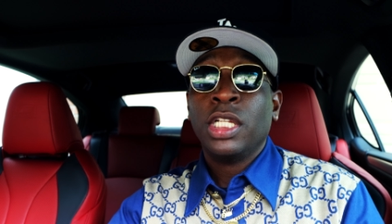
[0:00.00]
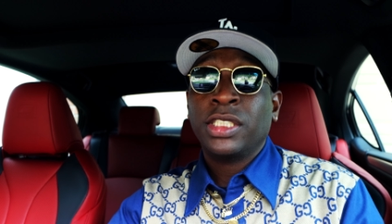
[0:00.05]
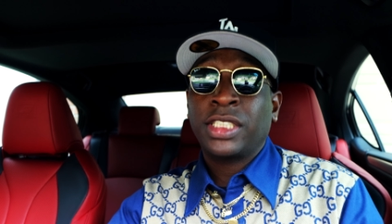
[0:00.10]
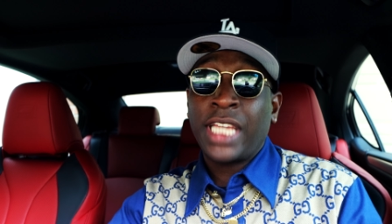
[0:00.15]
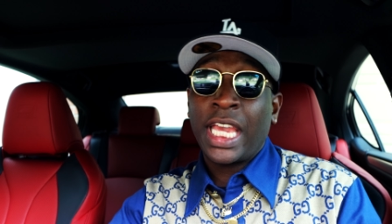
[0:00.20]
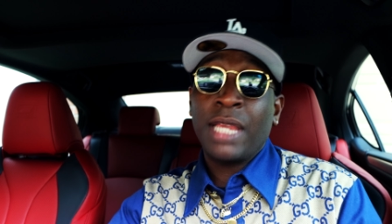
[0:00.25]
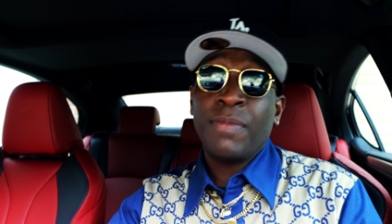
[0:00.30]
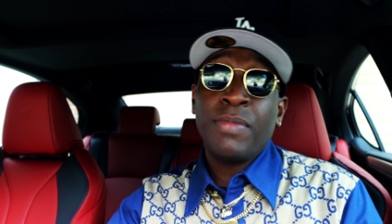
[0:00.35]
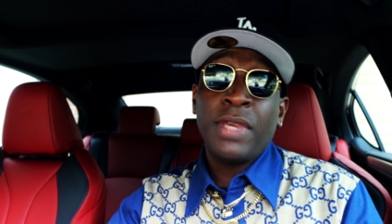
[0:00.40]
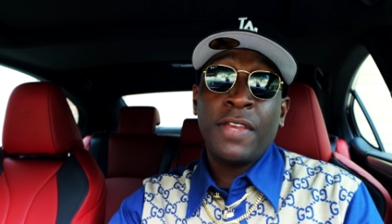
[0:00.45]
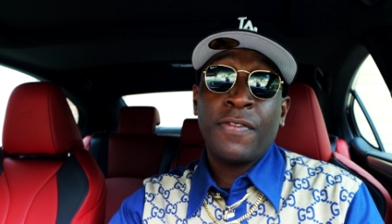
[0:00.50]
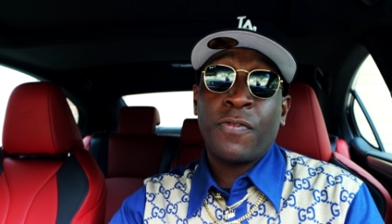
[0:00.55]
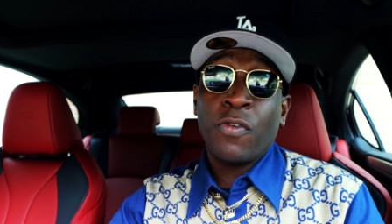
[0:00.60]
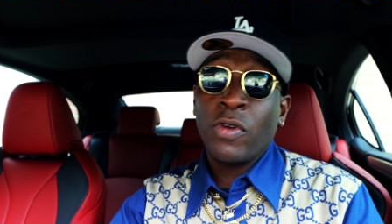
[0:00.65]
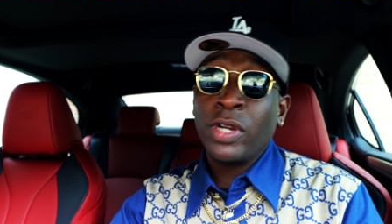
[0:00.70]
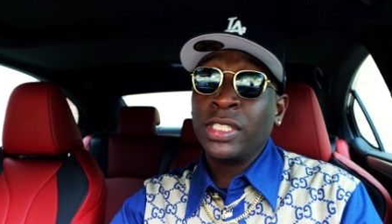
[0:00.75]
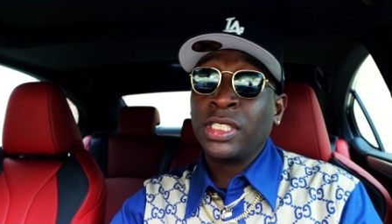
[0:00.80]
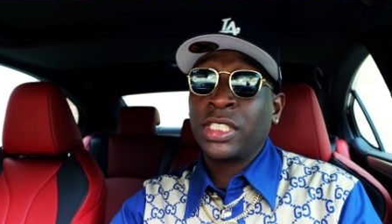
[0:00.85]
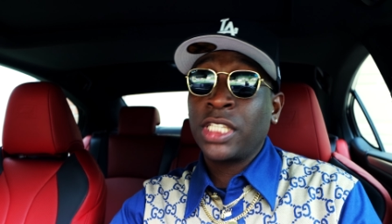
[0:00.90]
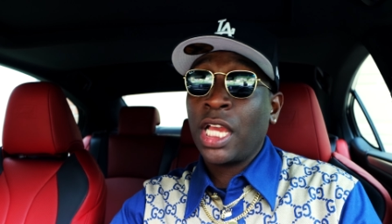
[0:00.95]
Take me
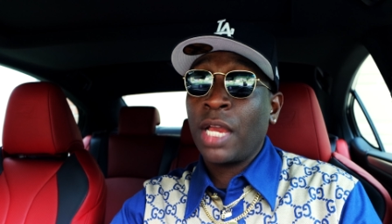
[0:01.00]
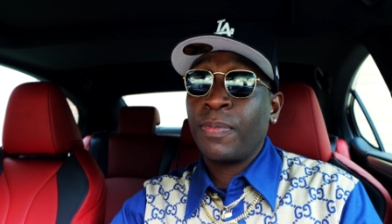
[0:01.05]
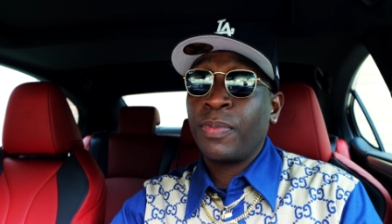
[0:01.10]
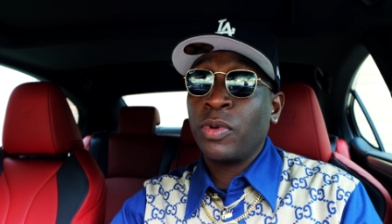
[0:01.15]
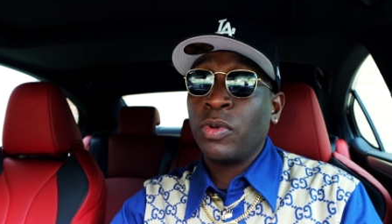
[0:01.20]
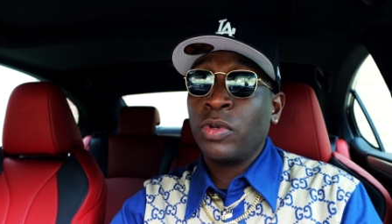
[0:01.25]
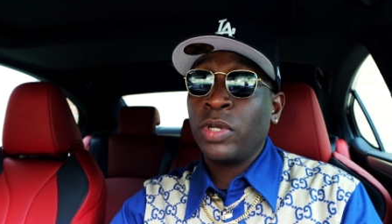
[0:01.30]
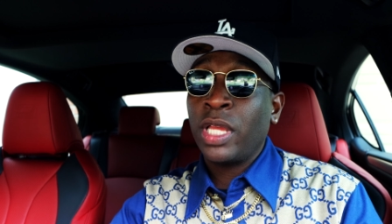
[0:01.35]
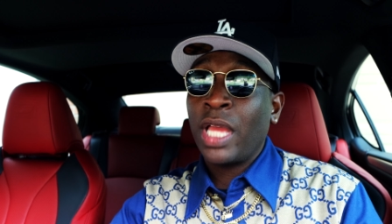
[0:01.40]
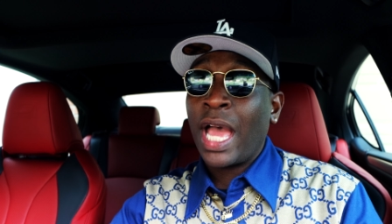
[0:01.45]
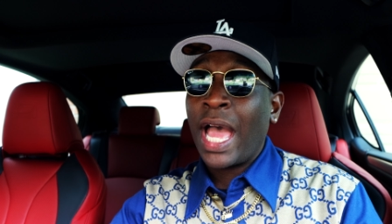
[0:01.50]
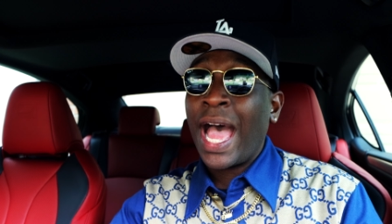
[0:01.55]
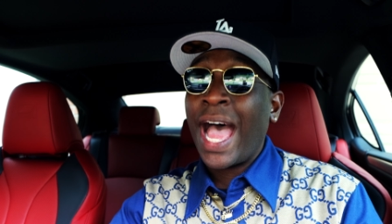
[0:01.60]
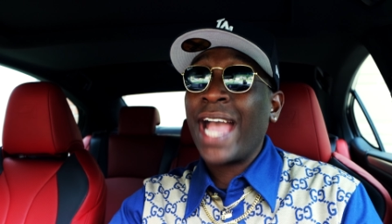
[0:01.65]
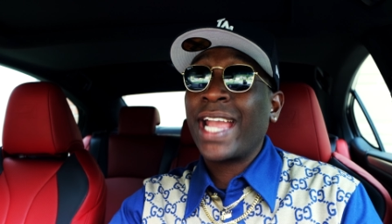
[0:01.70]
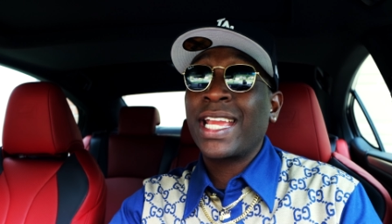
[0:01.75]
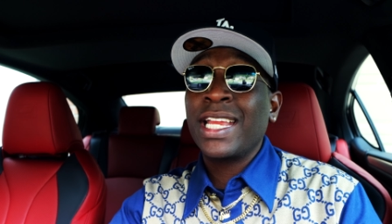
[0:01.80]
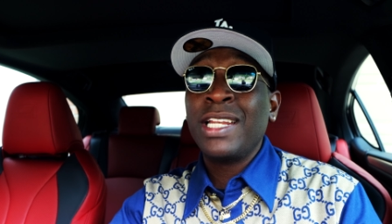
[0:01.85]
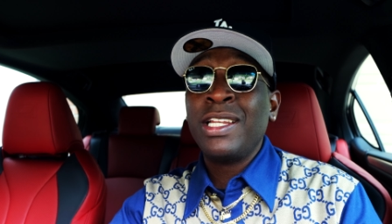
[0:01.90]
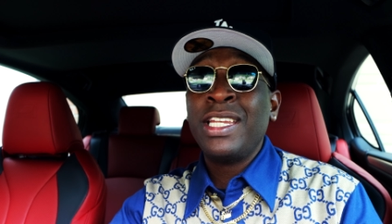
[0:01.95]
for example.
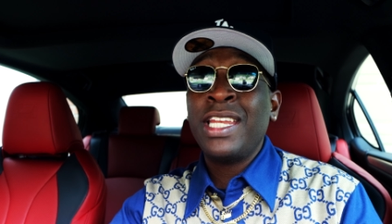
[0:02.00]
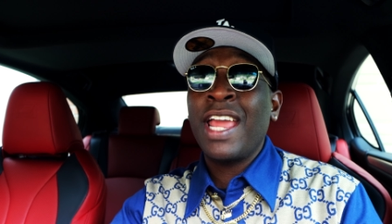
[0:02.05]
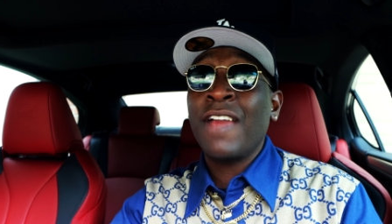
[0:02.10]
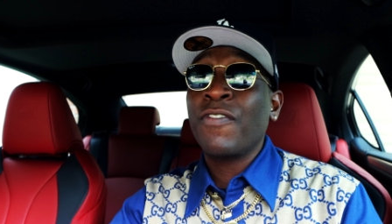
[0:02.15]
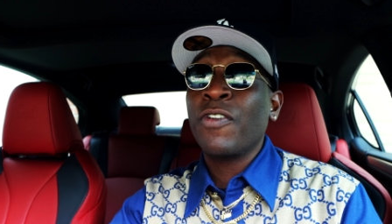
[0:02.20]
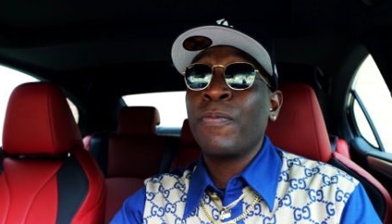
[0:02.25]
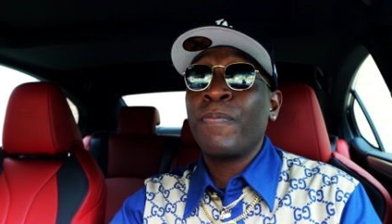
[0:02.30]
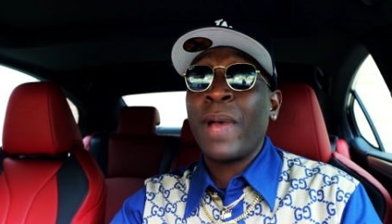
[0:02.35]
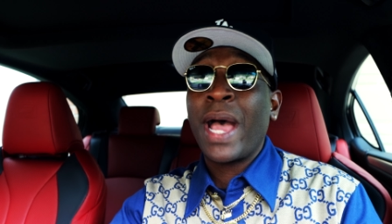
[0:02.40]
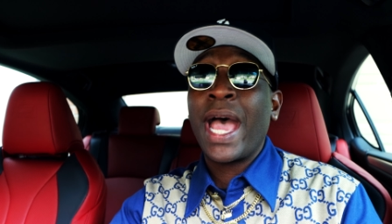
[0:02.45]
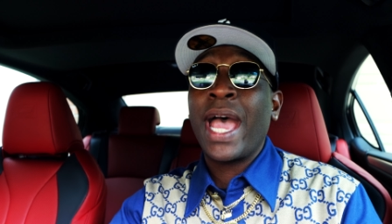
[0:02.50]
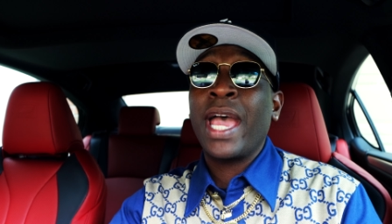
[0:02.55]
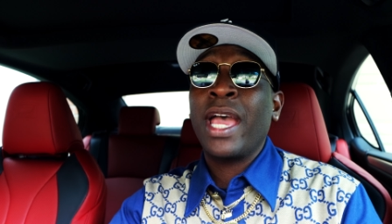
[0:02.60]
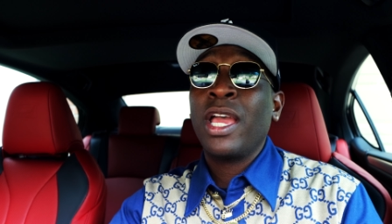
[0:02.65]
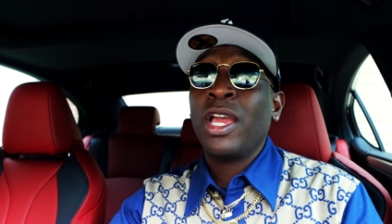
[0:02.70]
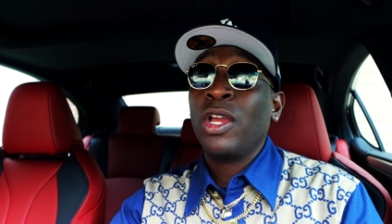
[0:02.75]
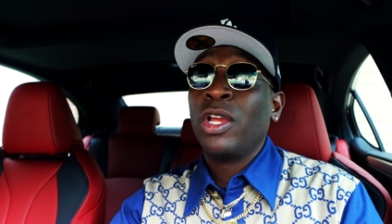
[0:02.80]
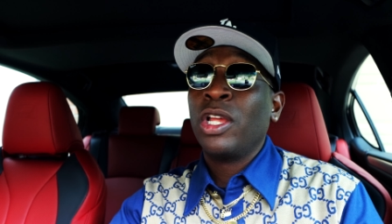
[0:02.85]
I can never buy